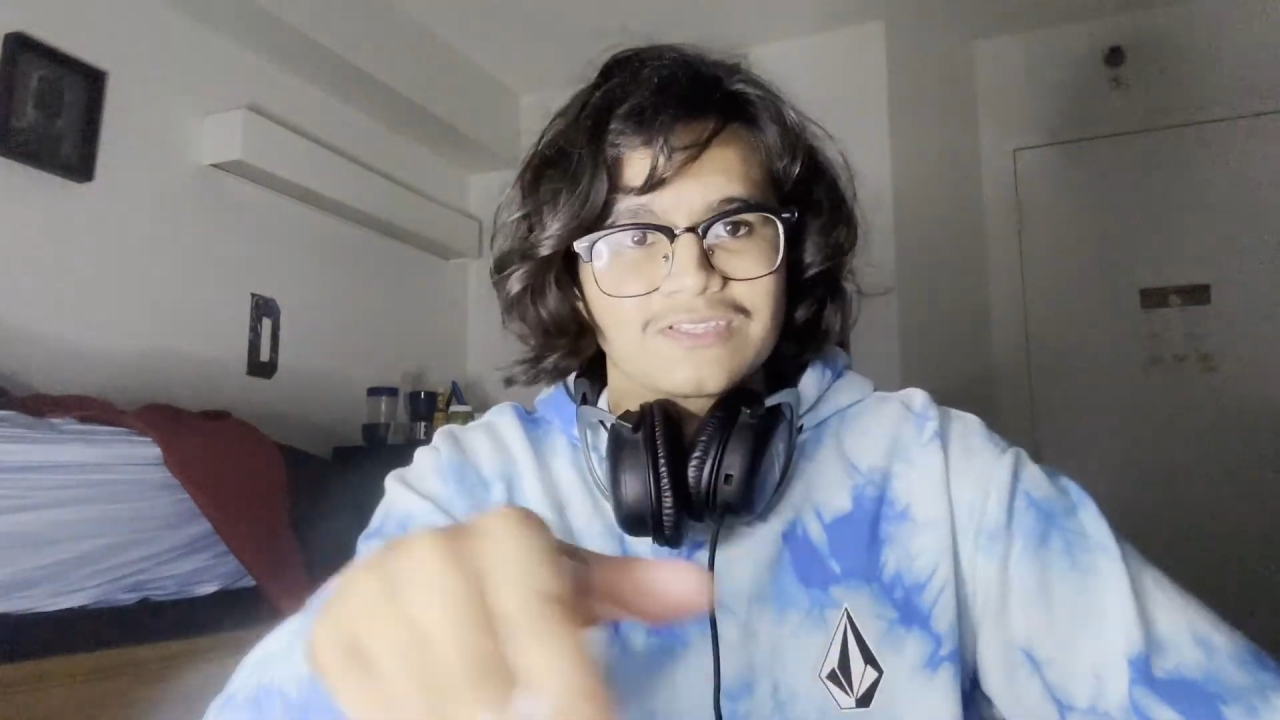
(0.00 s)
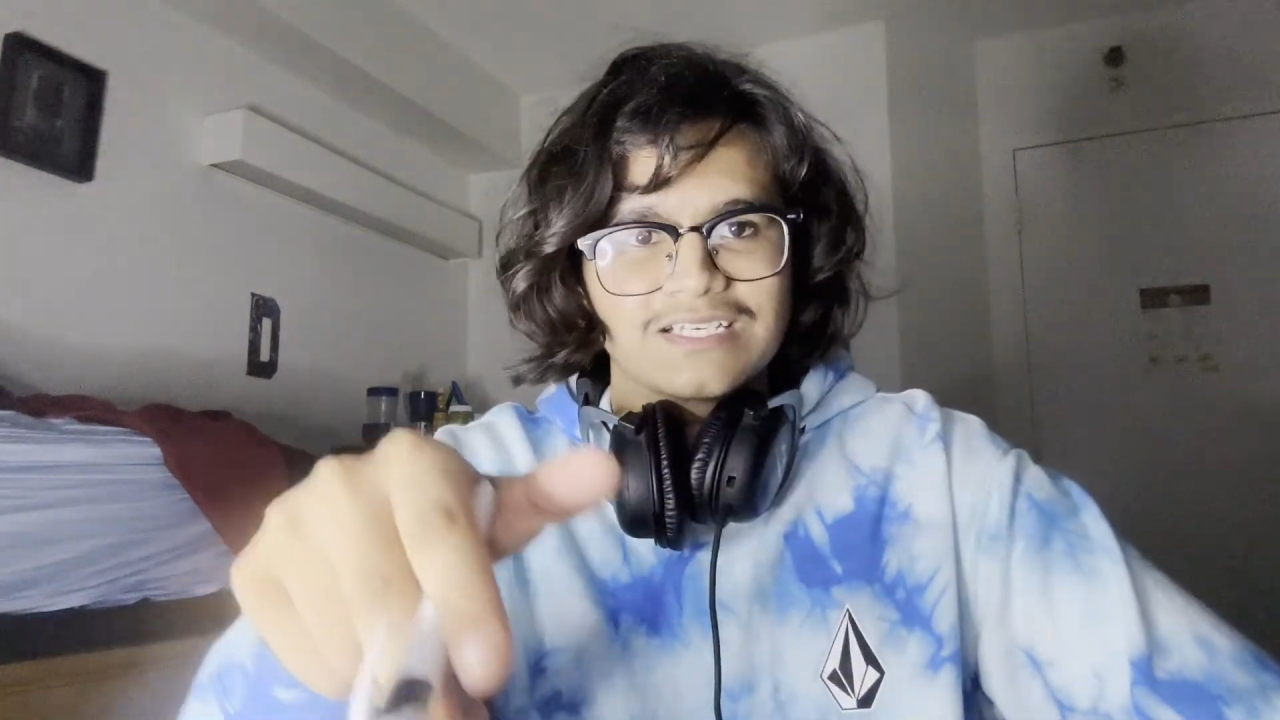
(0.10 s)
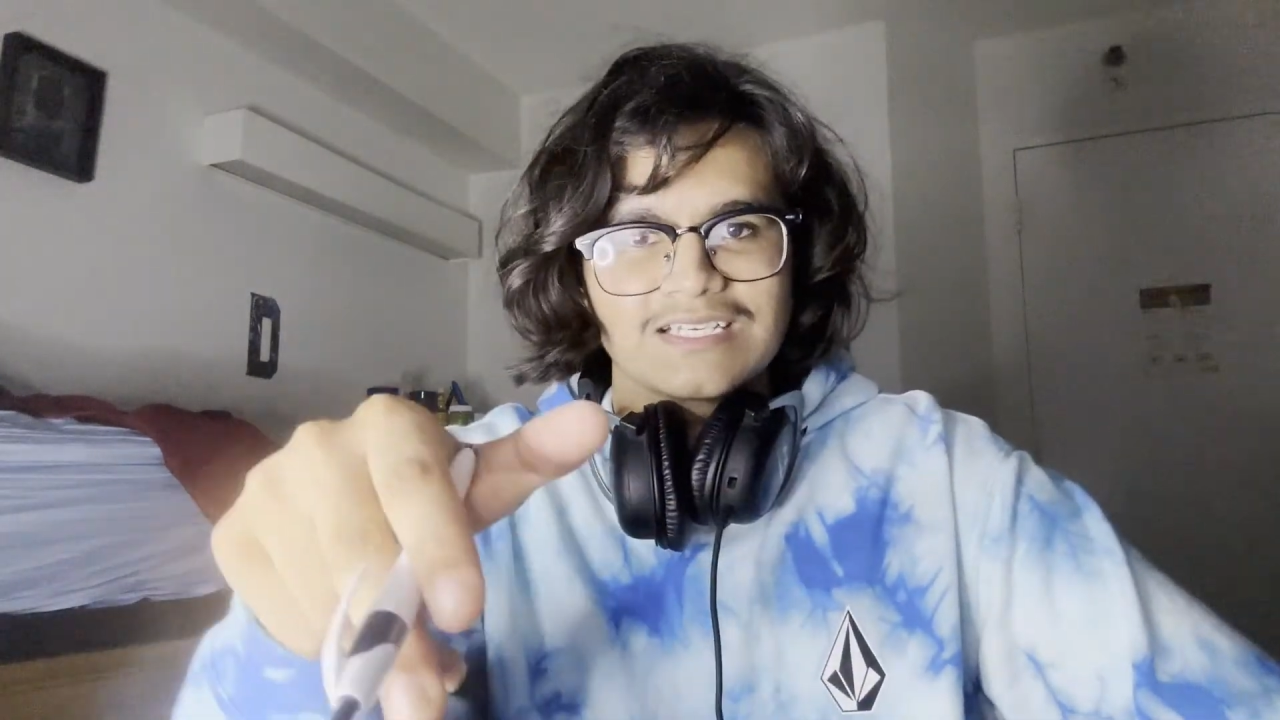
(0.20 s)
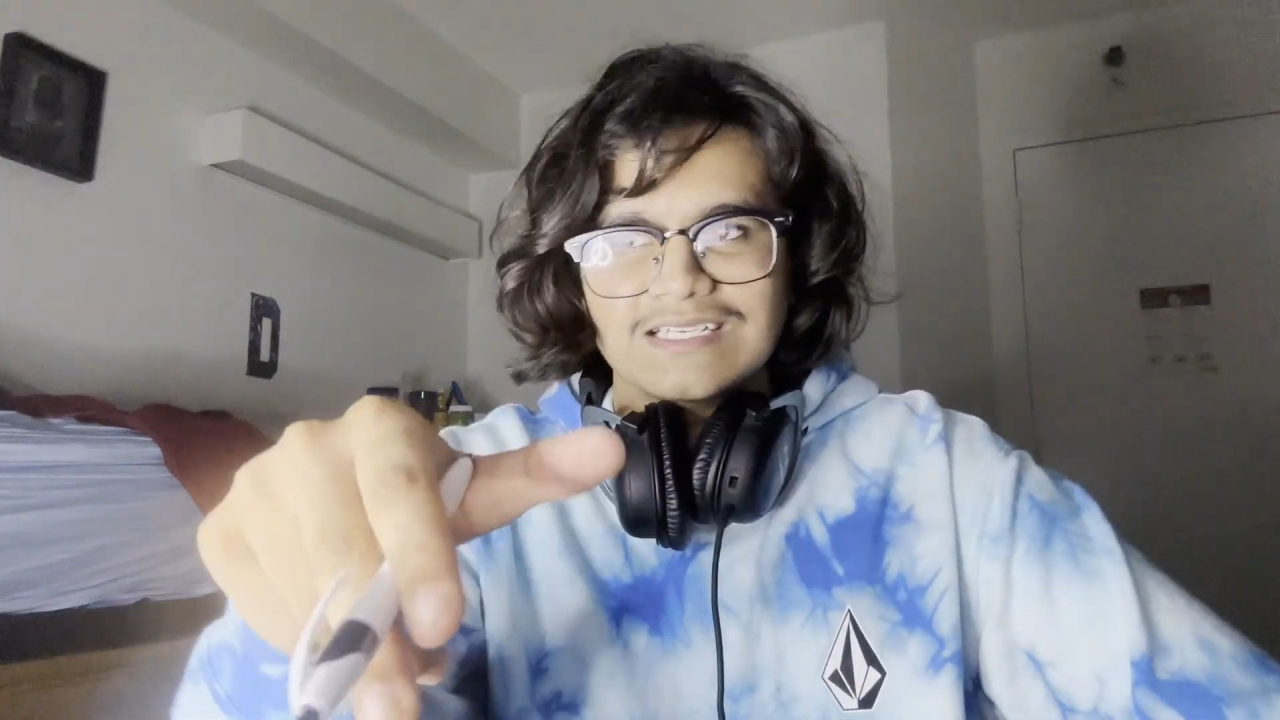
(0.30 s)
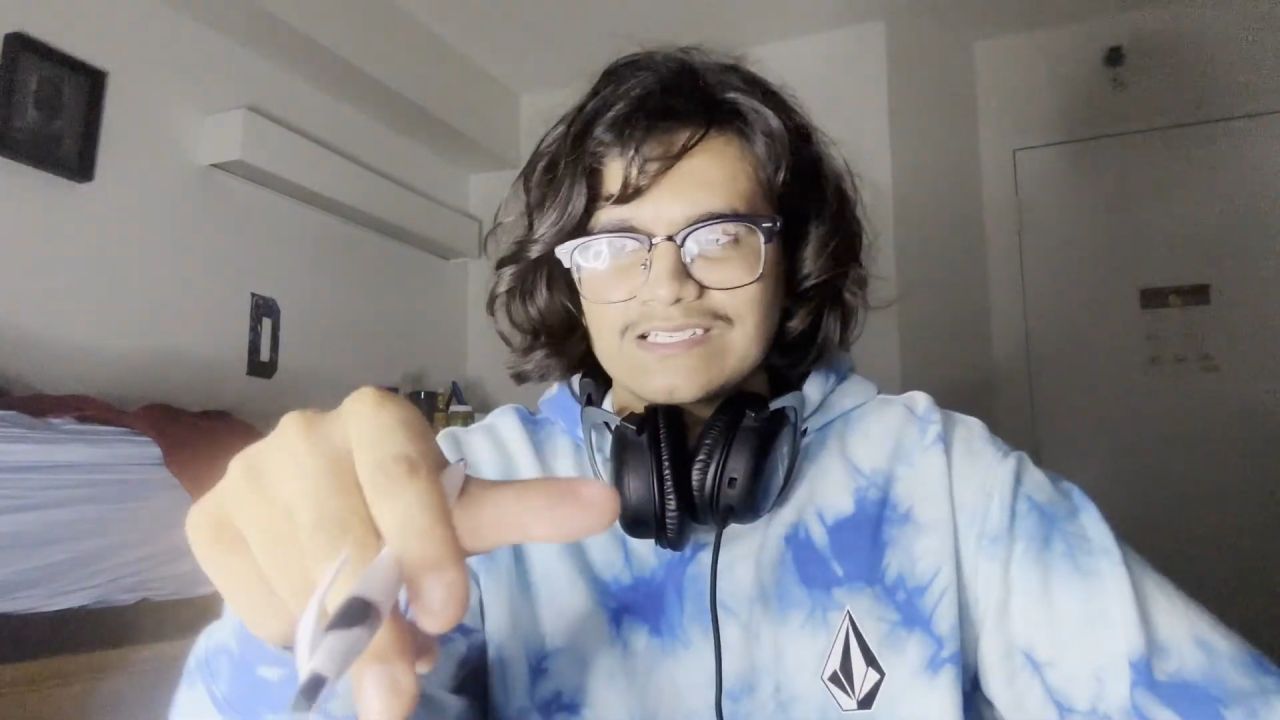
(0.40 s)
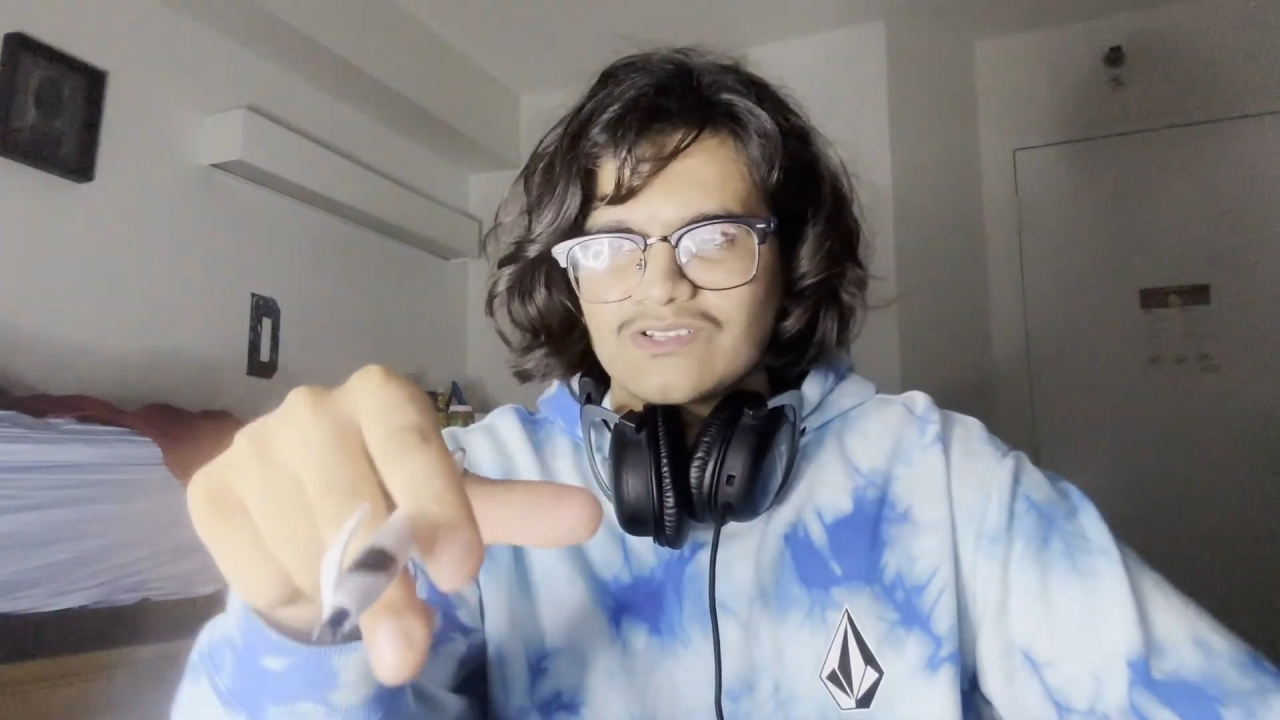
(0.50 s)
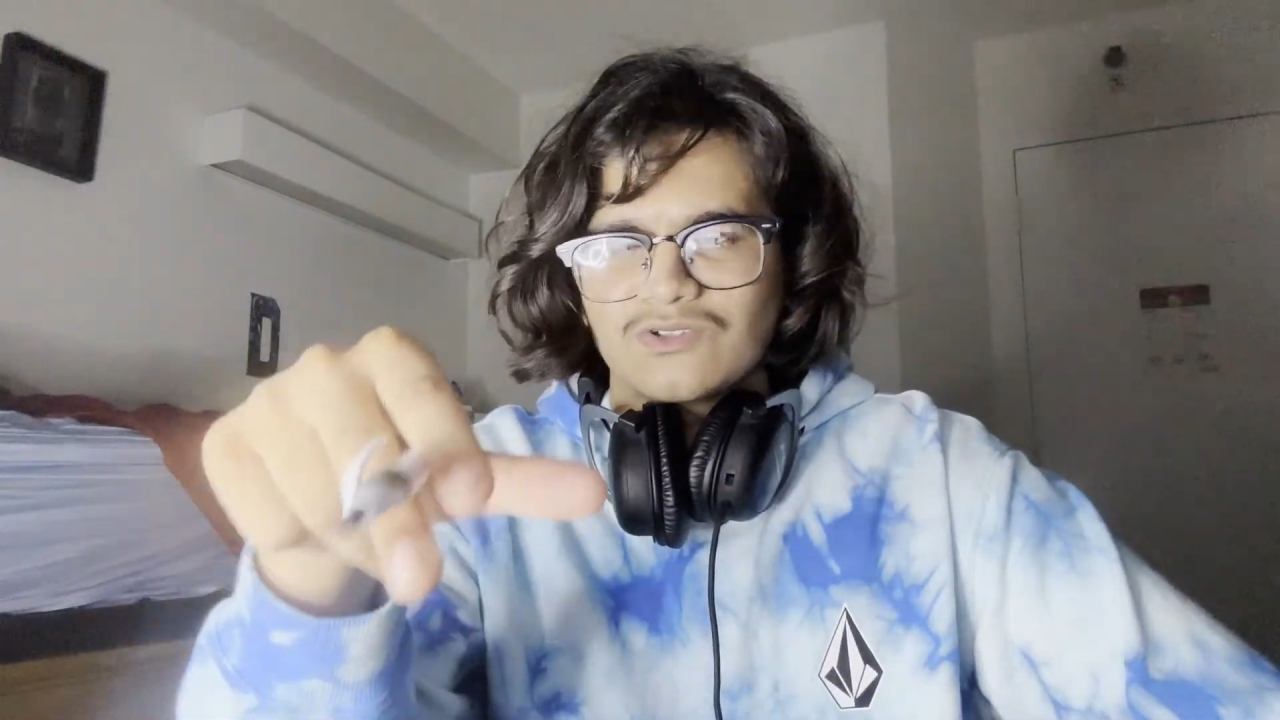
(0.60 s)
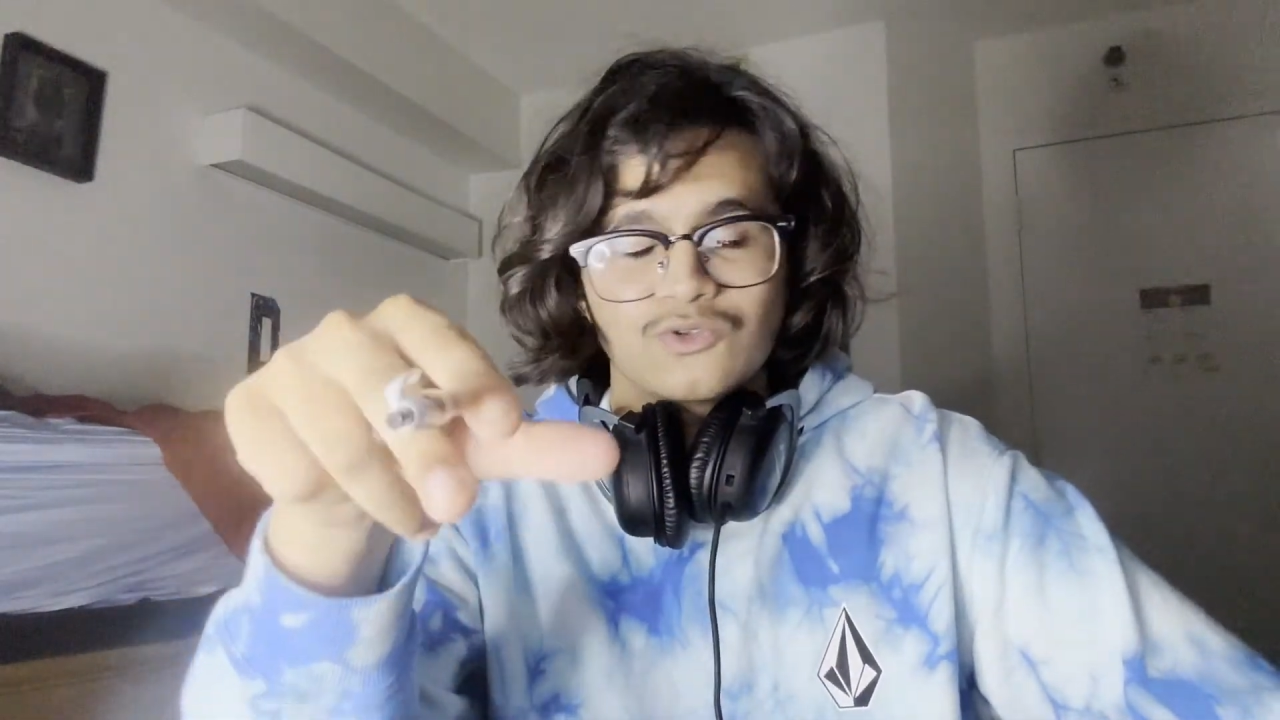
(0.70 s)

thing is